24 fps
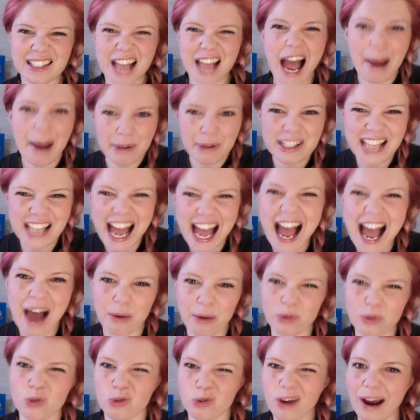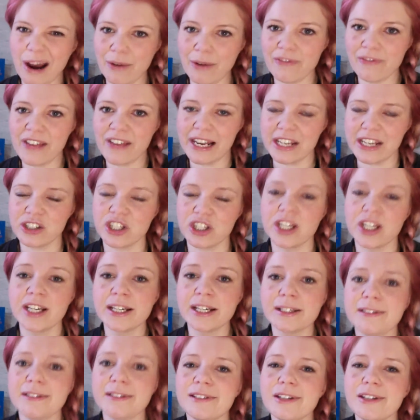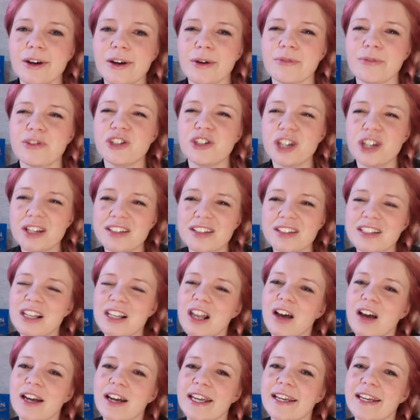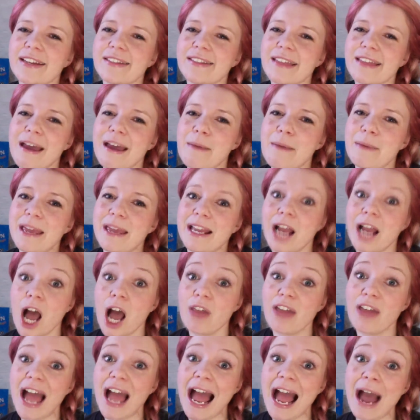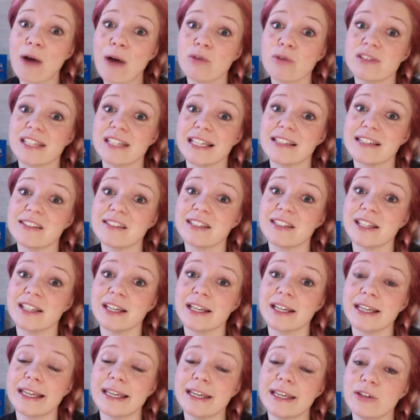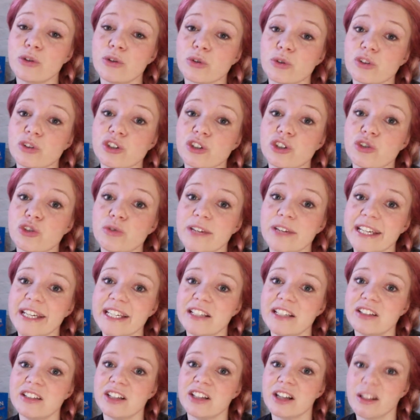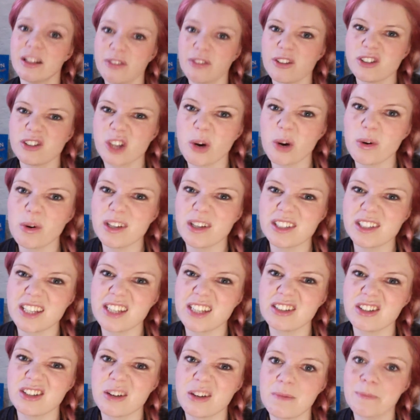our town or our village. So just like there being other houses in your street, the solar system,